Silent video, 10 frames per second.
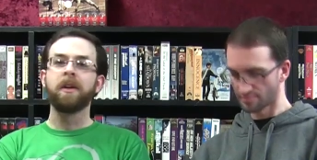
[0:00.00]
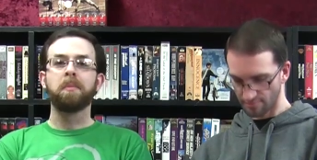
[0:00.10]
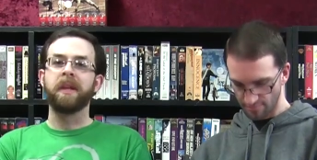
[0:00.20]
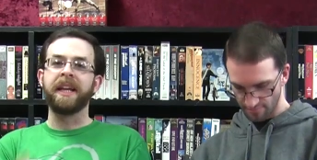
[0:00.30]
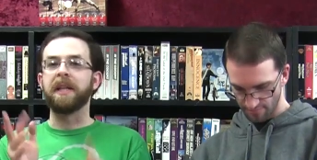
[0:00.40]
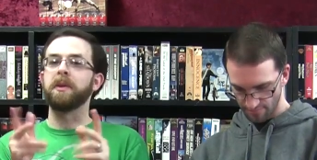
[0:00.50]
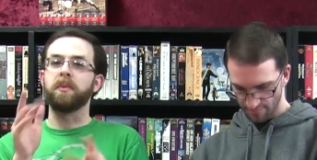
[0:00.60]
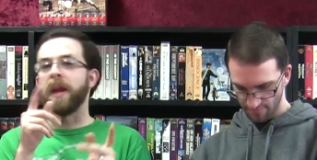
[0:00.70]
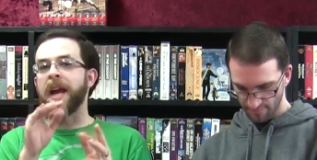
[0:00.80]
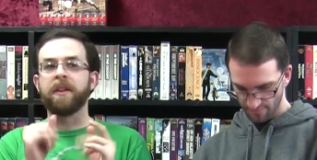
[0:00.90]
Speaker 1: playing with
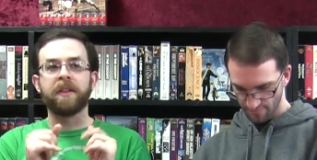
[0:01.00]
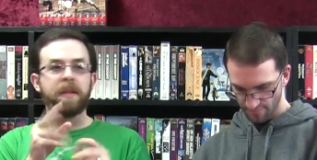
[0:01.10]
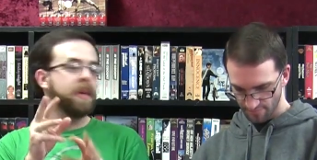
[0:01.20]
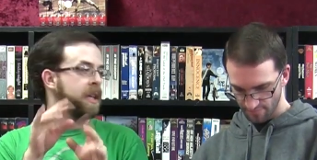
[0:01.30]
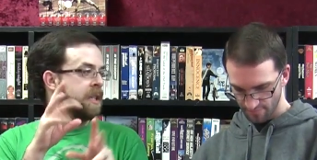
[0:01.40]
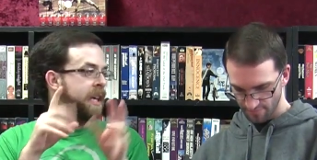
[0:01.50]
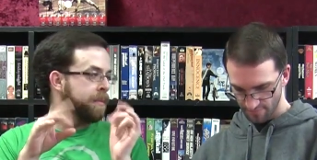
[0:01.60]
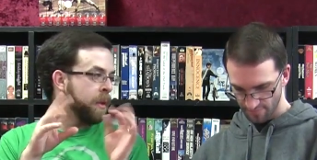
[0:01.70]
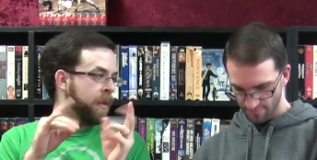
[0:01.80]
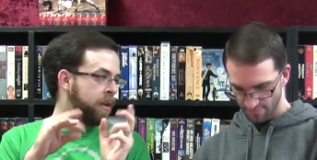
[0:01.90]
reality because the
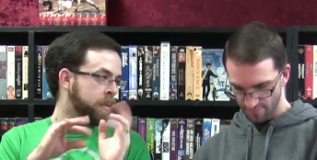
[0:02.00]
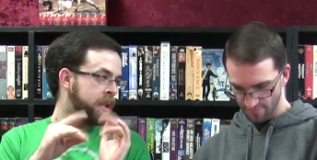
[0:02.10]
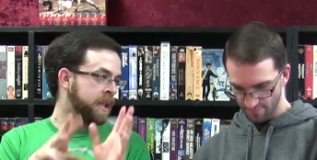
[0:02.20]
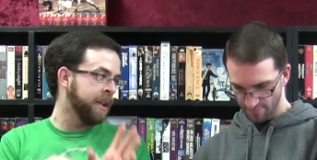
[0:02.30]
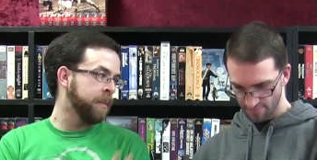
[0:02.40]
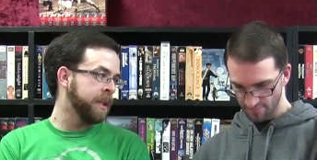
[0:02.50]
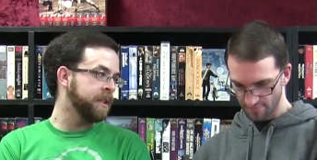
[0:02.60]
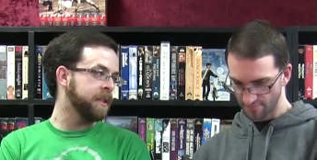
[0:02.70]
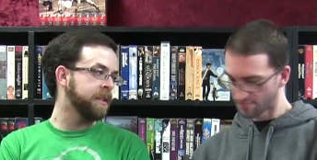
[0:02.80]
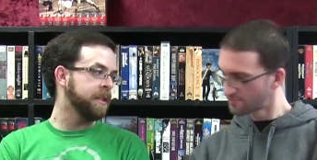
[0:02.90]
hypnotherapist
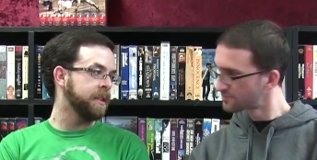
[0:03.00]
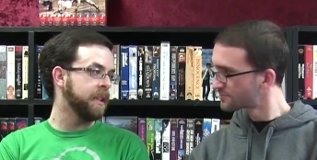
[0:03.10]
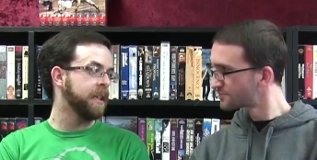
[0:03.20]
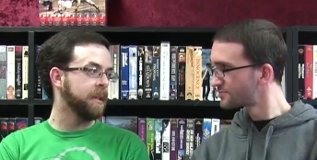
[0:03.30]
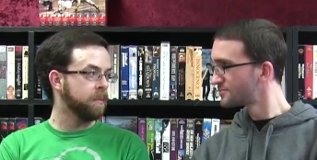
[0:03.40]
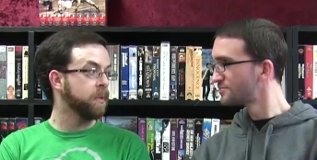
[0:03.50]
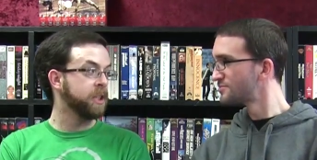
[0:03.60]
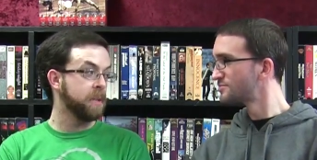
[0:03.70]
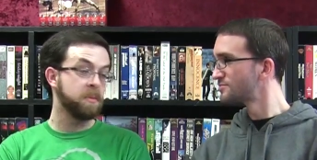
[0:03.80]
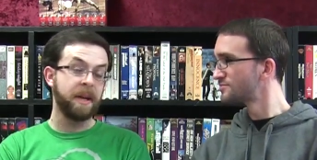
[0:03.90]
element um, with
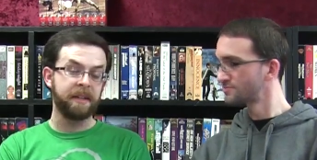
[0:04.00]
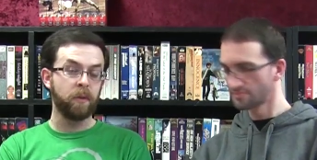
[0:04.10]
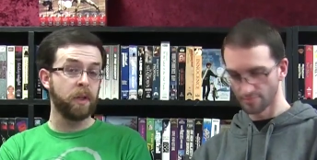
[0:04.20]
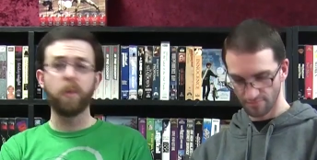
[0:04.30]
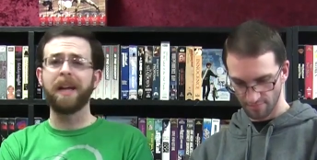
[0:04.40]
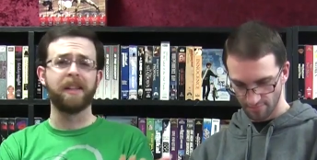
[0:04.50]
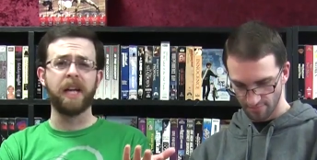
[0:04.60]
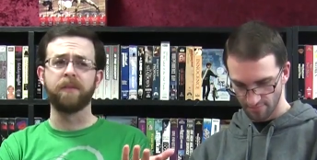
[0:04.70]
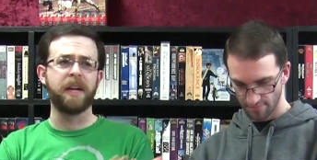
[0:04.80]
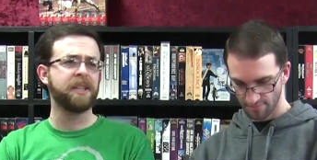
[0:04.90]
James McAvoy, who I
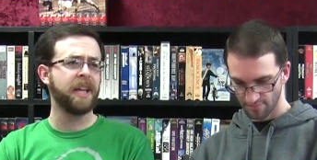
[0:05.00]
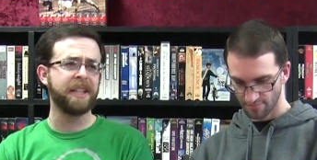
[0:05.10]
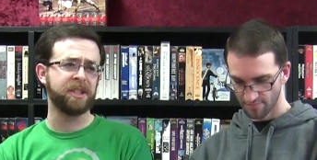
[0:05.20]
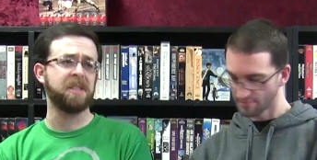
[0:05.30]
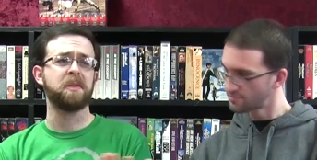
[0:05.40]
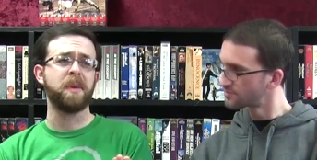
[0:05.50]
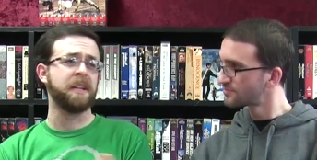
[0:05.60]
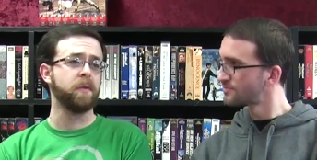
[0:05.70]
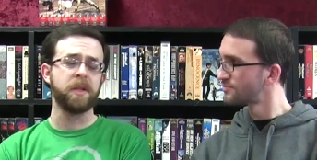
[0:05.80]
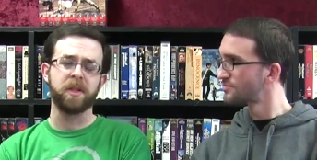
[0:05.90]
love. I, I, think James
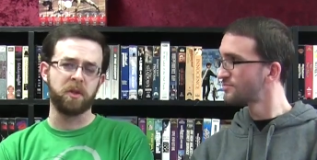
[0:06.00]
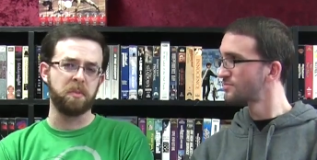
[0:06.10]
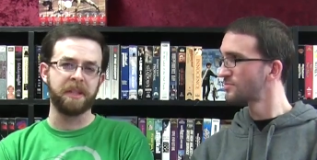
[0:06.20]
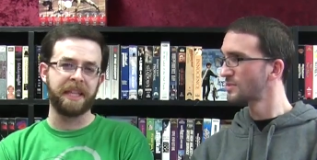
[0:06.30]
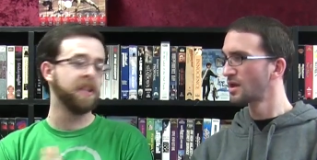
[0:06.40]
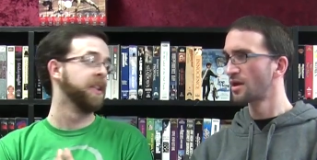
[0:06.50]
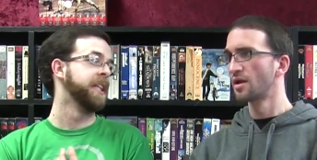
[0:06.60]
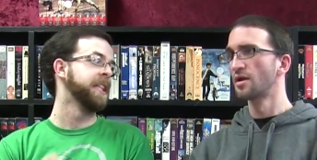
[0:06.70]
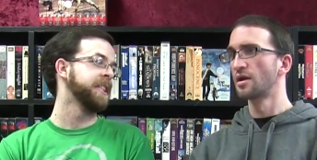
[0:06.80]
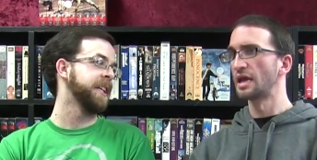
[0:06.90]
McAvoy has just been killing
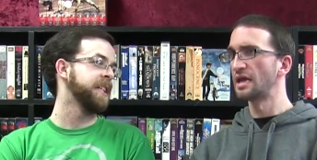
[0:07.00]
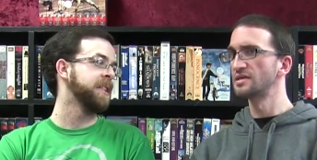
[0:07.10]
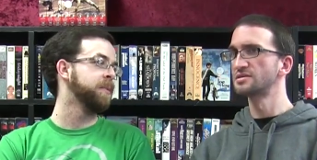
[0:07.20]
it in these last few